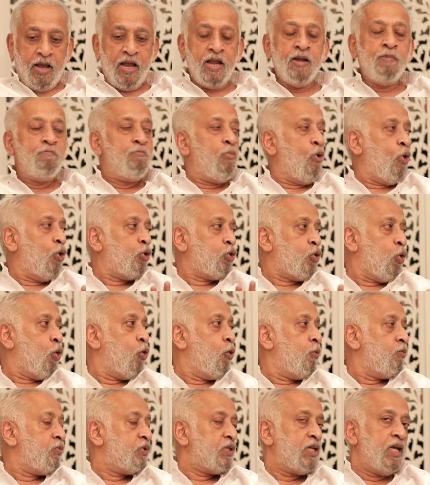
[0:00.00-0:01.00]
In both
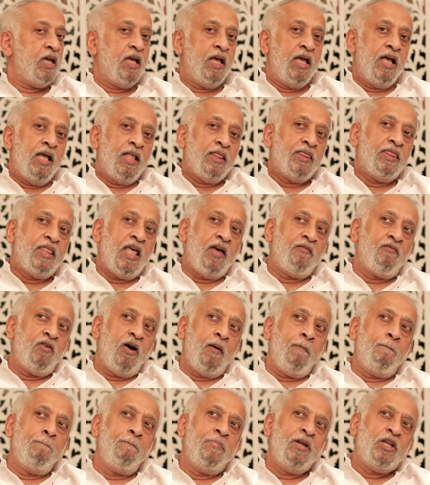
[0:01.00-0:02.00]
homes, there
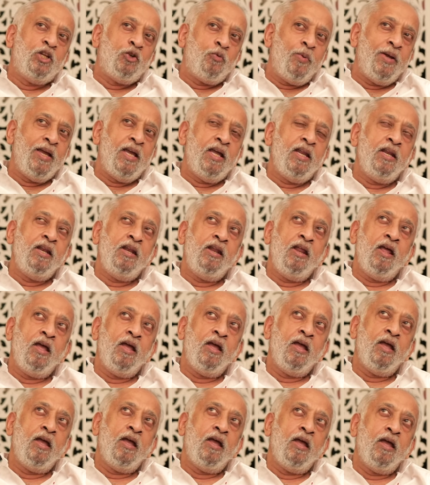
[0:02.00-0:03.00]
were between
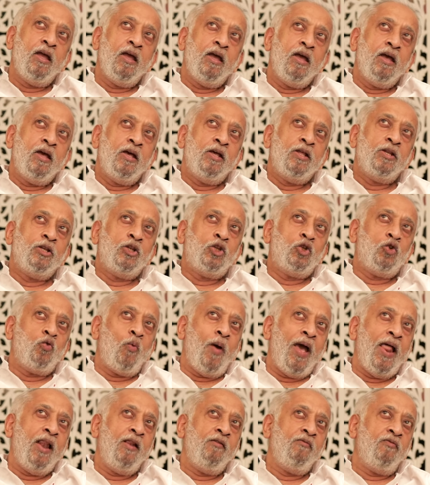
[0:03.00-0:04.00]

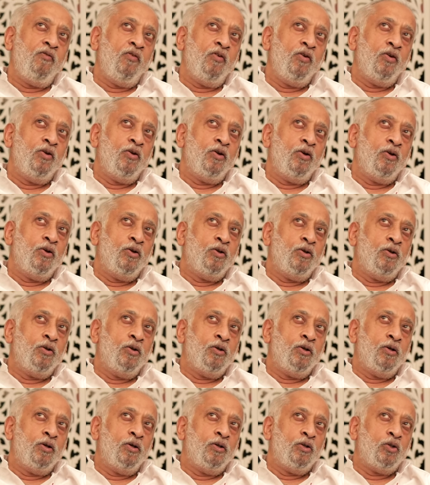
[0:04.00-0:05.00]
12
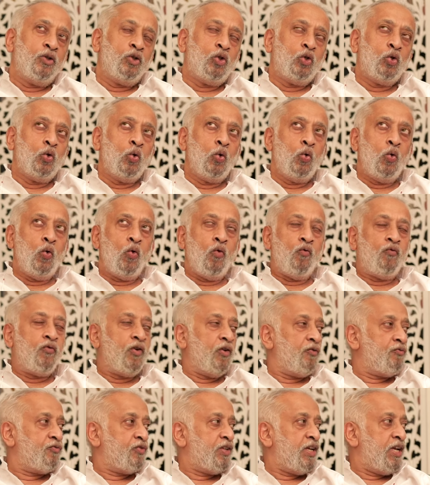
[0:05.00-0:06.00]
to
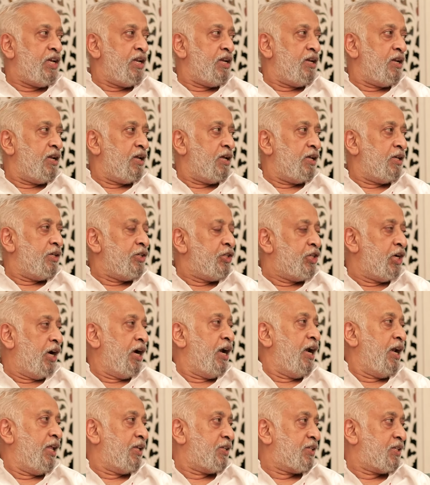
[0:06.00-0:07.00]
15
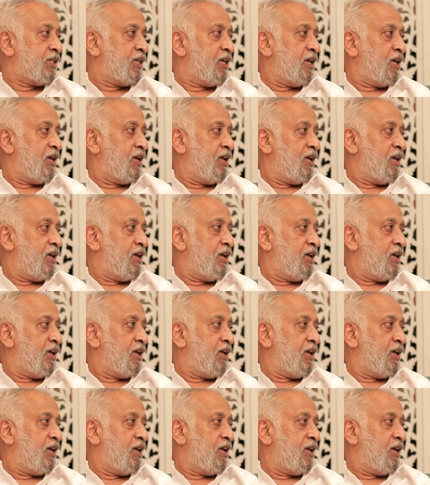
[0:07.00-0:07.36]
journalists.